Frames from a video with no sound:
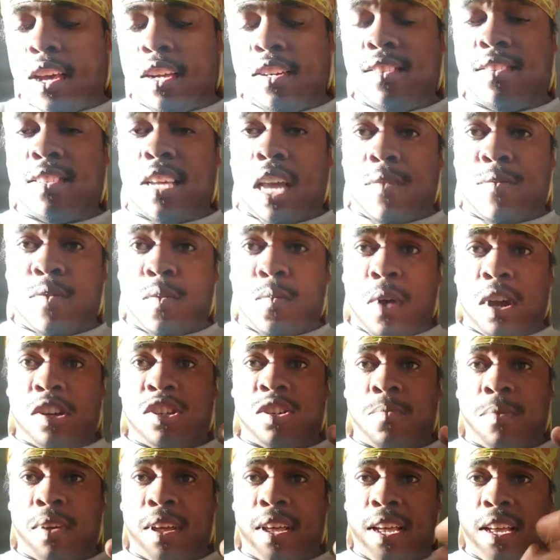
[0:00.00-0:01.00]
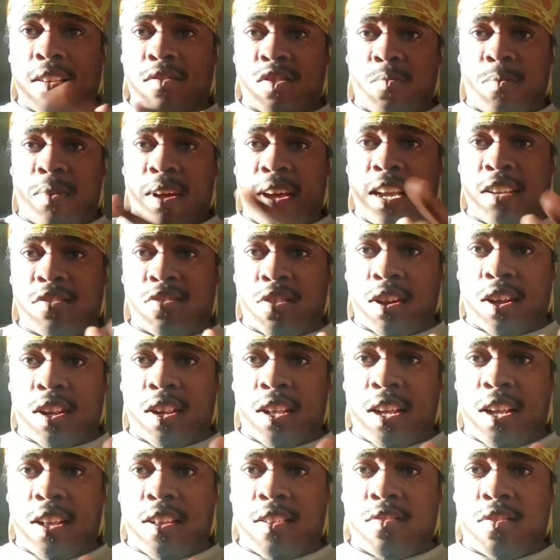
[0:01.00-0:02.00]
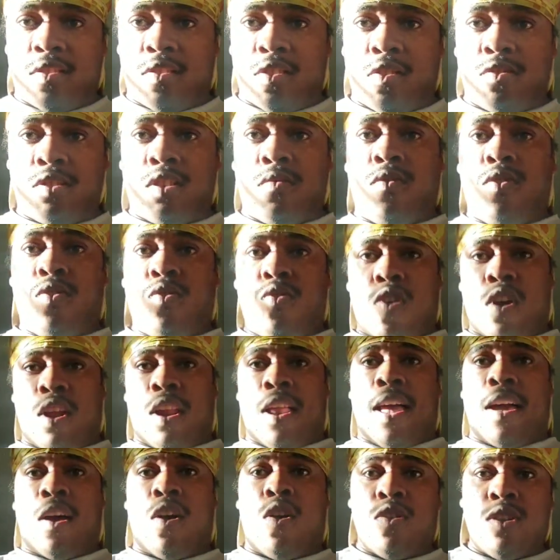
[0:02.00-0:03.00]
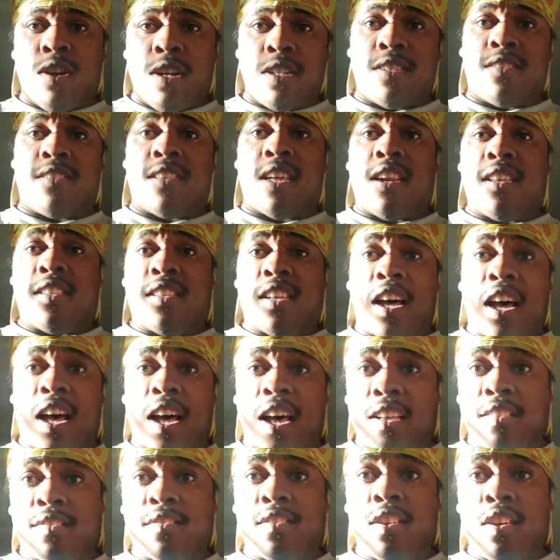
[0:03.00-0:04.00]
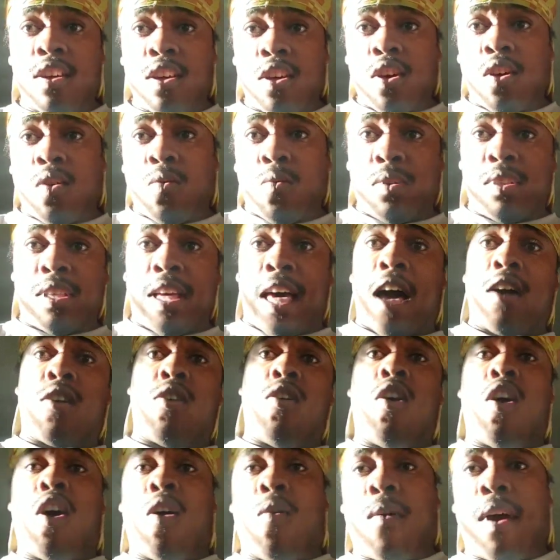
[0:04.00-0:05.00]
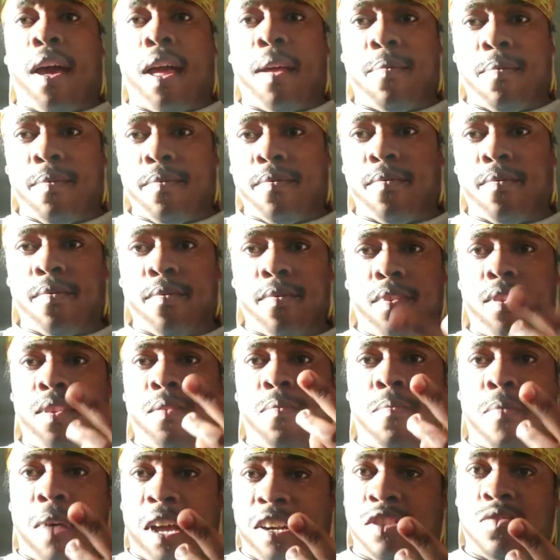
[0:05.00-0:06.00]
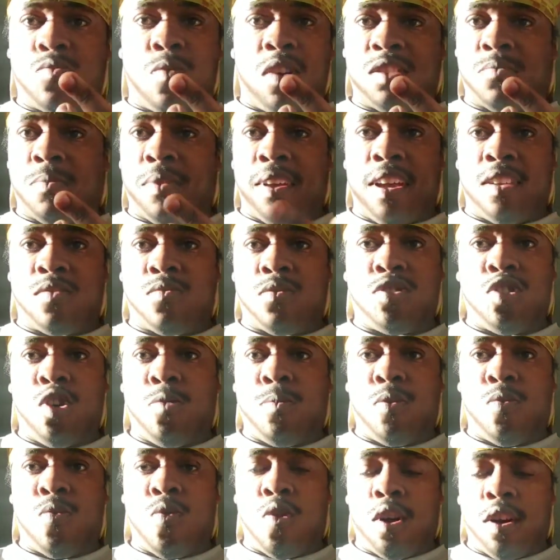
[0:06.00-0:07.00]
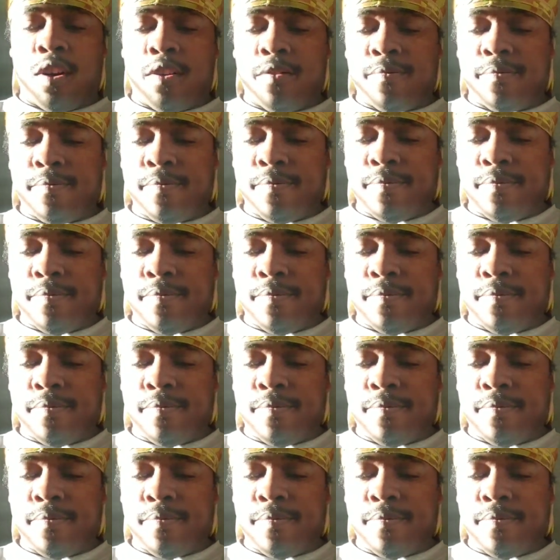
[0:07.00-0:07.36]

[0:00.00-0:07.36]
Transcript: I just came from washing my hands, so my hands are clean. So those of you who are like, oh, you need to sanitize with the alcohol wipe. I just wash my hands with soap and water.